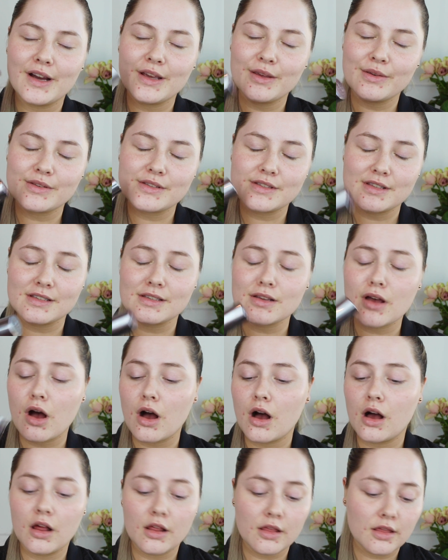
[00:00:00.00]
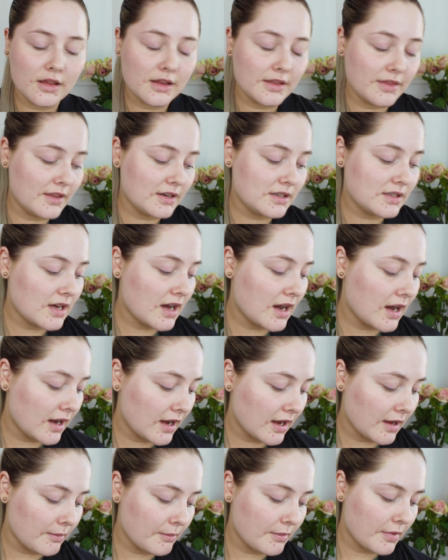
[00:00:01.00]
I use this all the
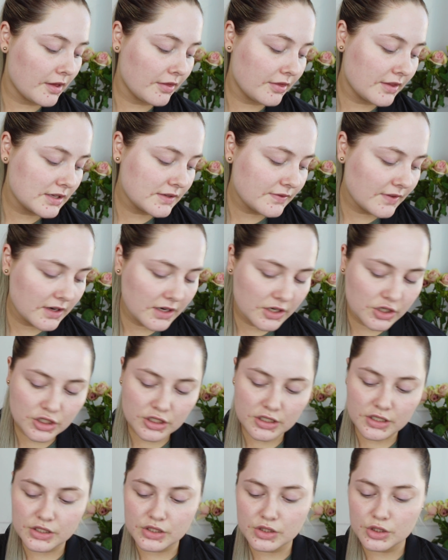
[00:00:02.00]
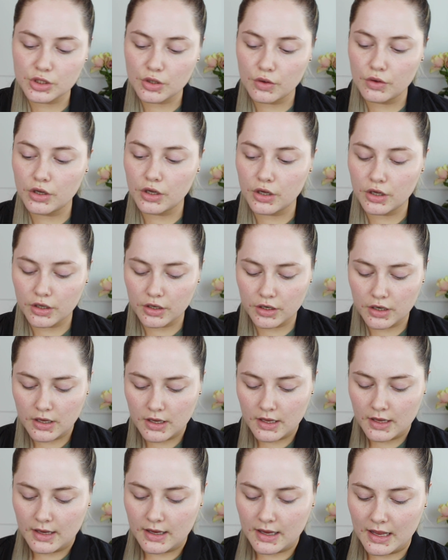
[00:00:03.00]
time, but this foundation is so good.
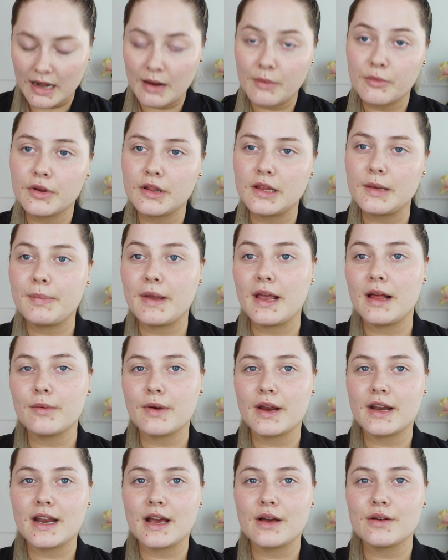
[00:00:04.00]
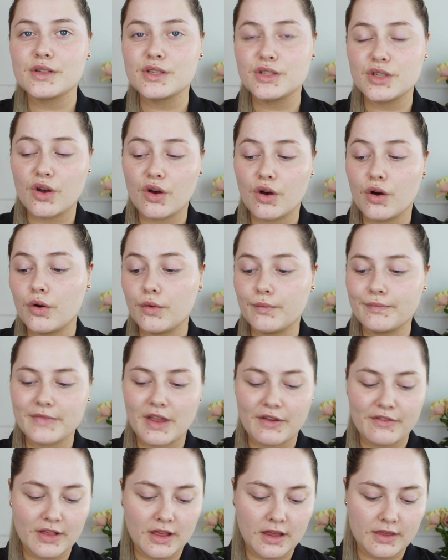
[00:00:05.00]
And I'm really pale right now, so
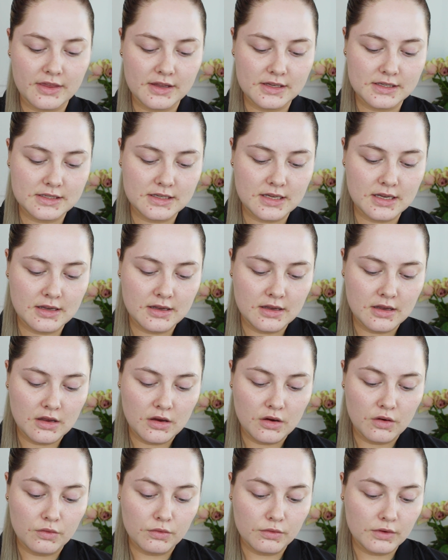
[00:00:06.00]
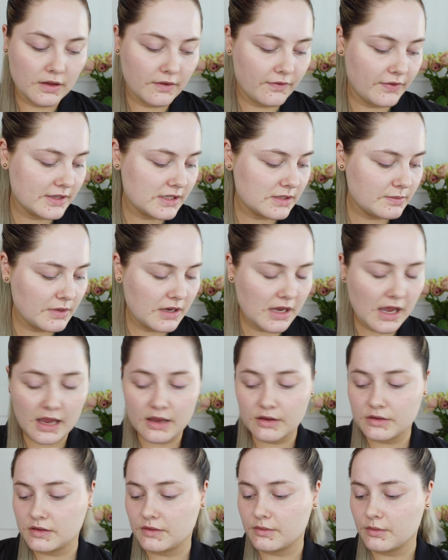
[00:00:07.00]
I feel like this really fits me. I
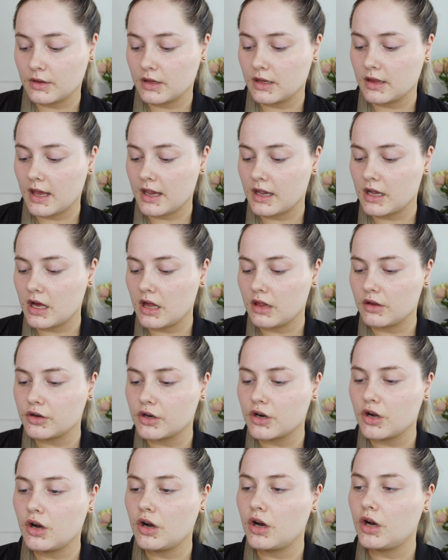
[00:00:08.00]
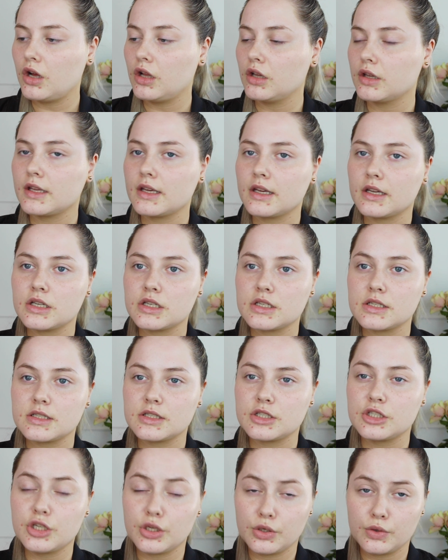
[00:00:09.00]
use a really light color called
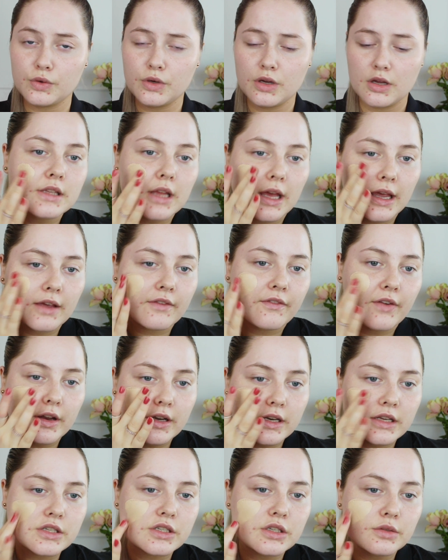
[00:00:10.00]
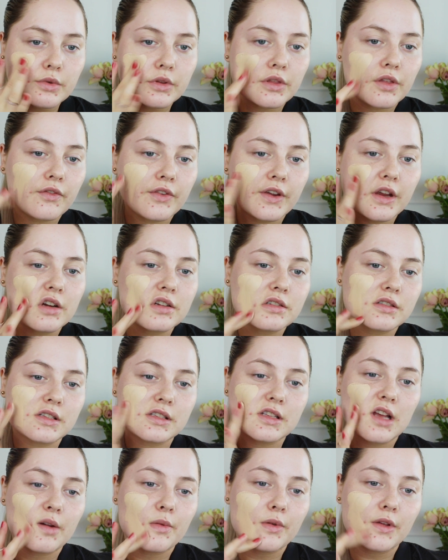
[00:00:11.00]
2. Like, foundation with the fingers
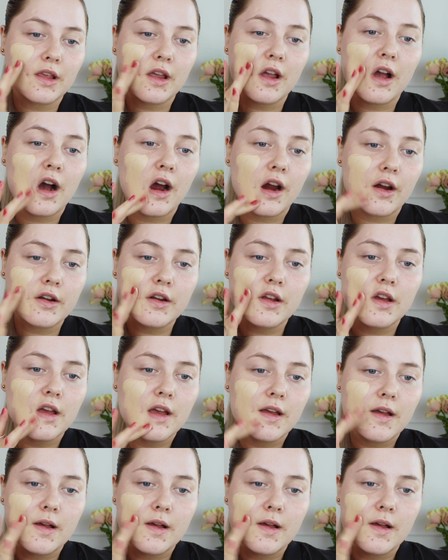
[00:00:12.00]
is not really hard.